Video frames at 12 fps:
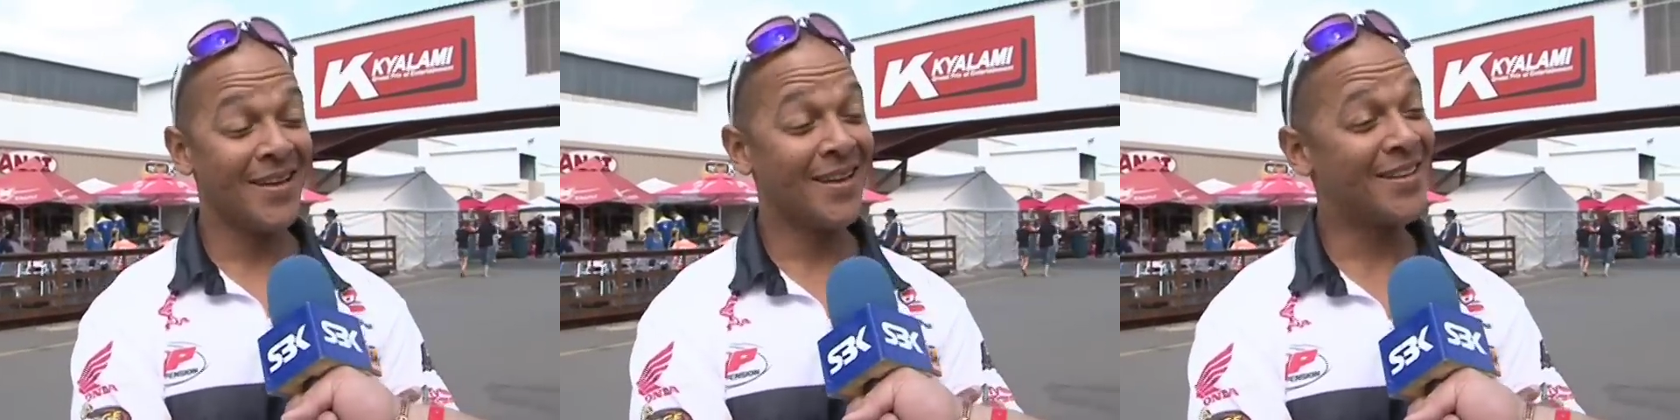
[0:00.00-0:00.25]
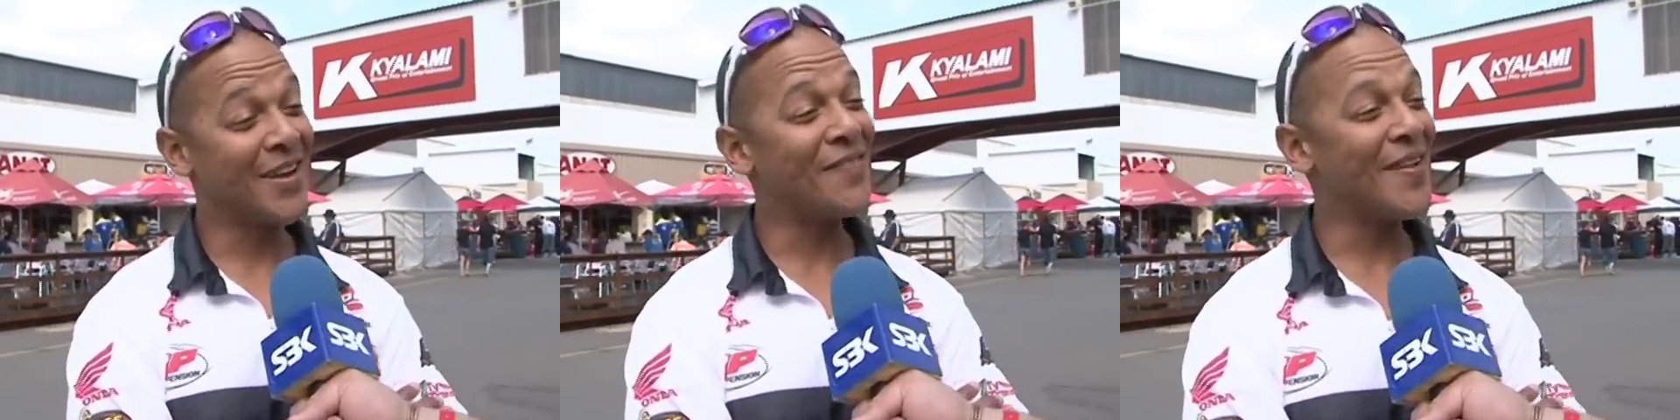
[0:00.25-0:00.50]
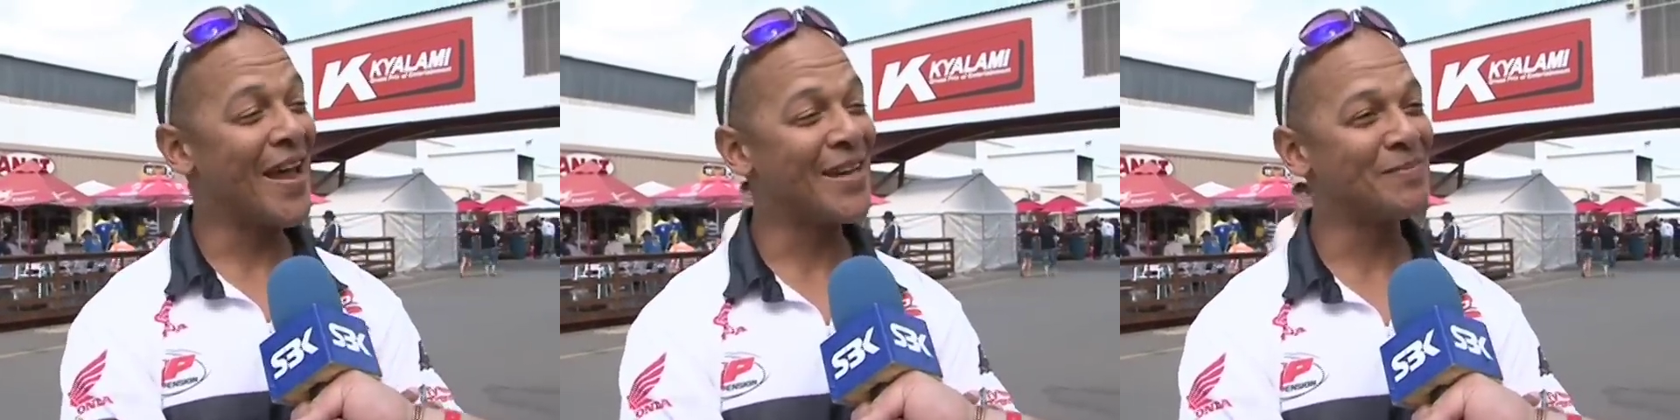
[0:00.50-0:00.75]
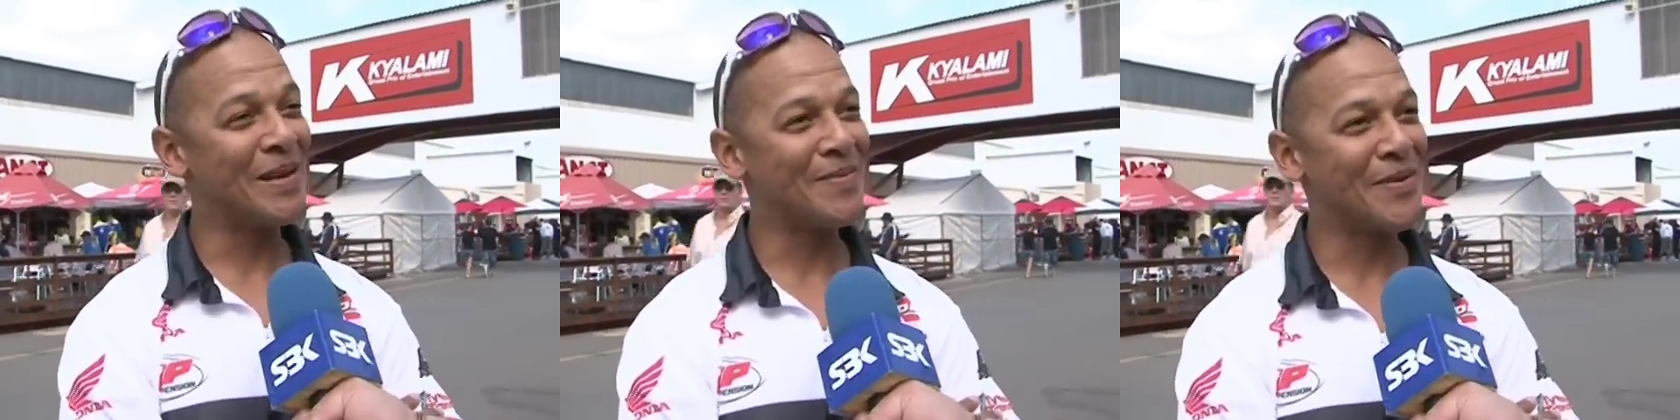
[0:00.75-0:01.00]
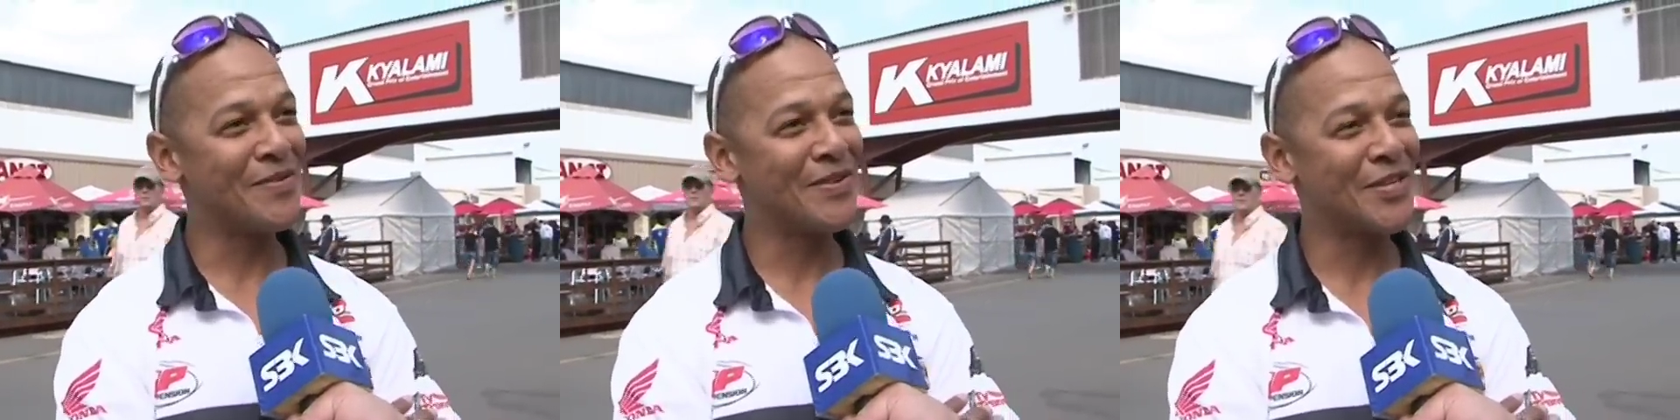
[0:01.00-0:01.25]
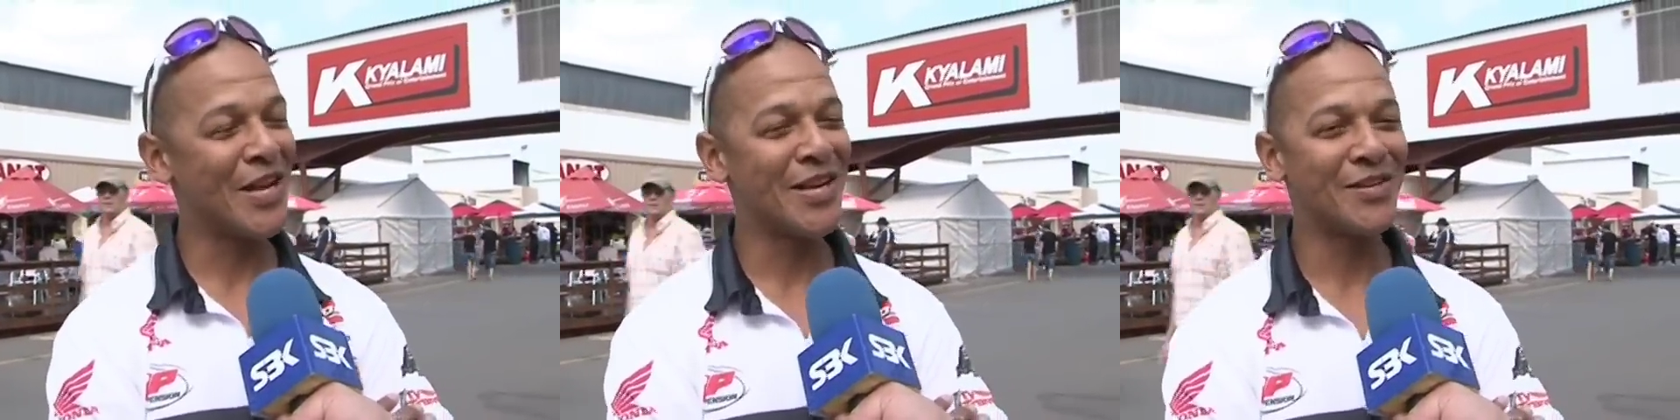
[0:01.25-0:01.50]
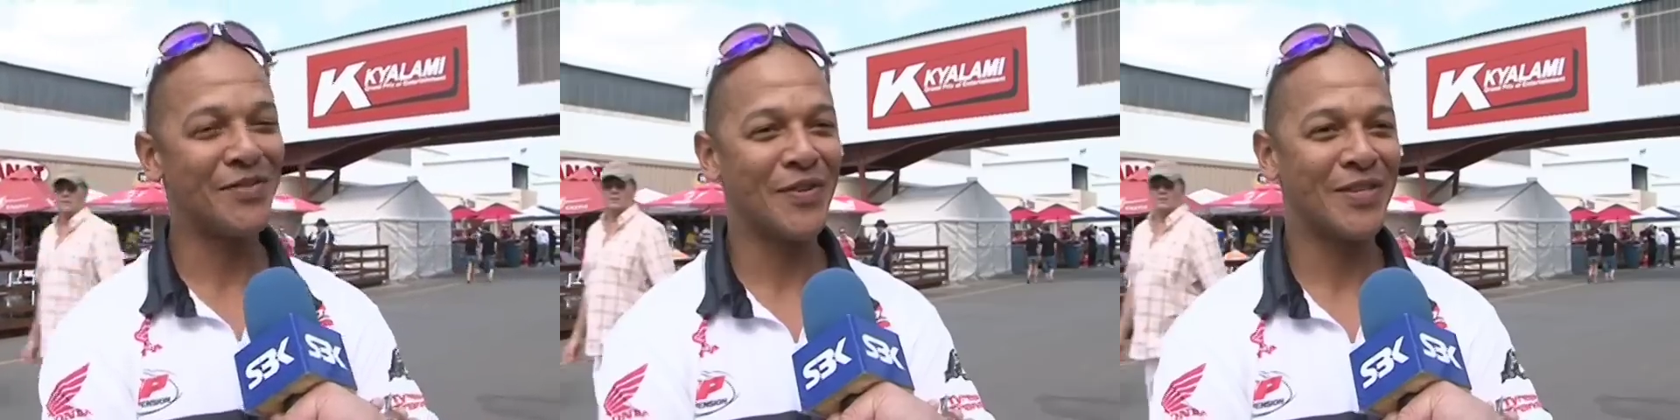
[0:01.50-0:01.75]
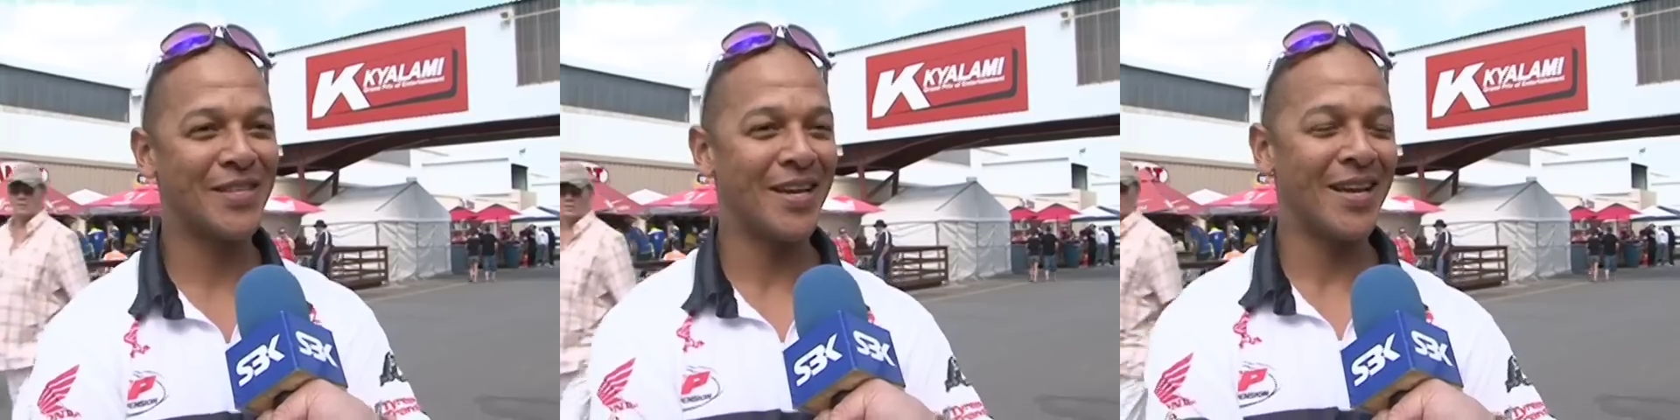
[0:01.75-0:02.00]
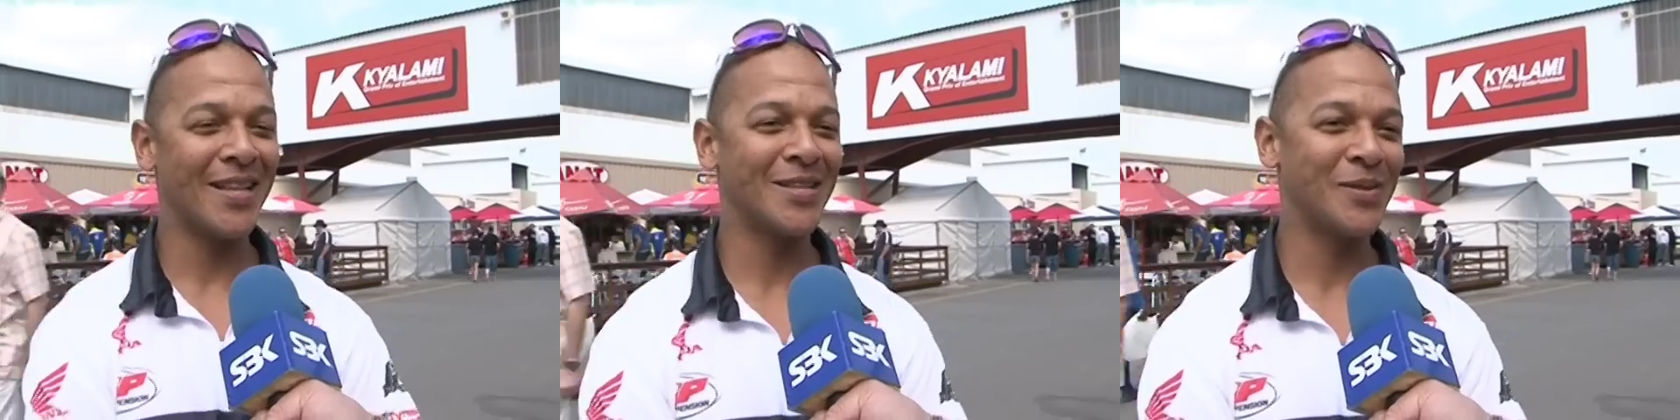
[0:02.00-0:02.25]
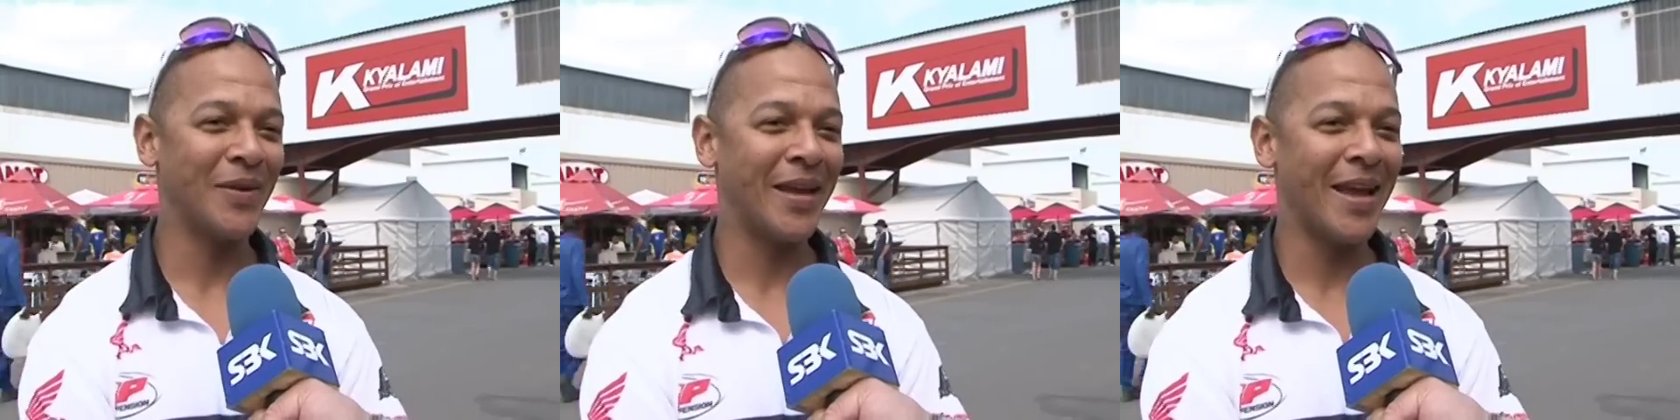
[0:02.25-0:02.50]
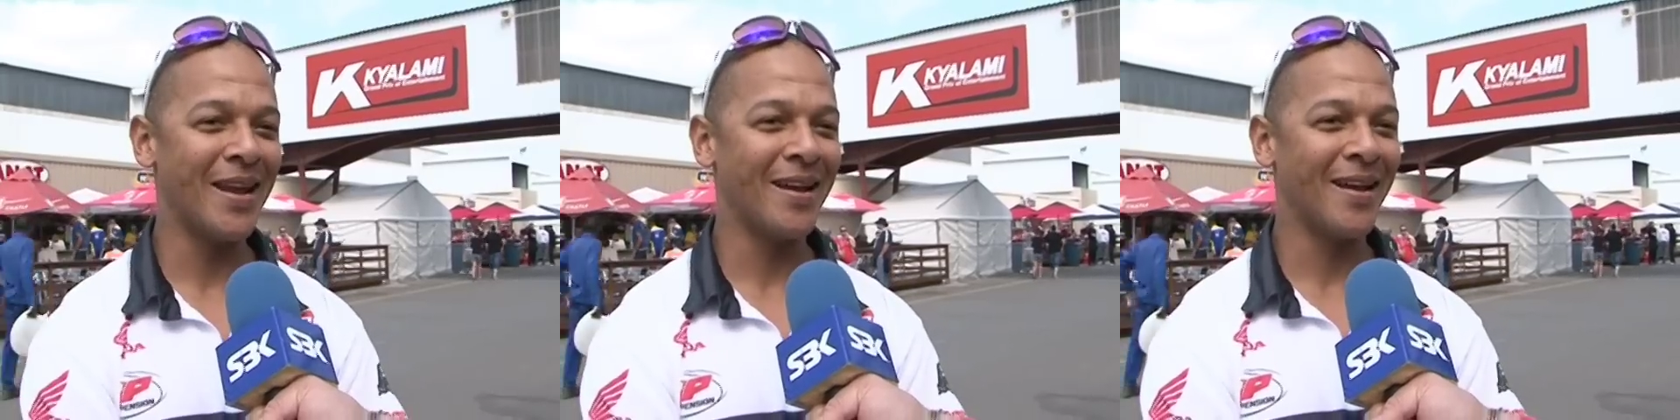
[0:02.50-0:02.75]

It definitely has been a bit of a challenge for us this weekend,